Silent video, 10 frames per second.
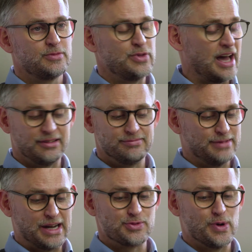
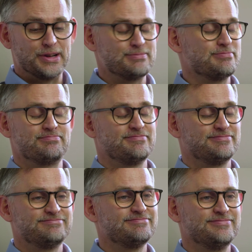That is what
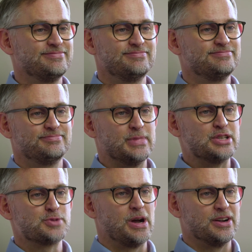
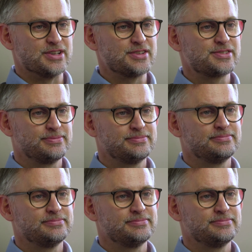inspires us.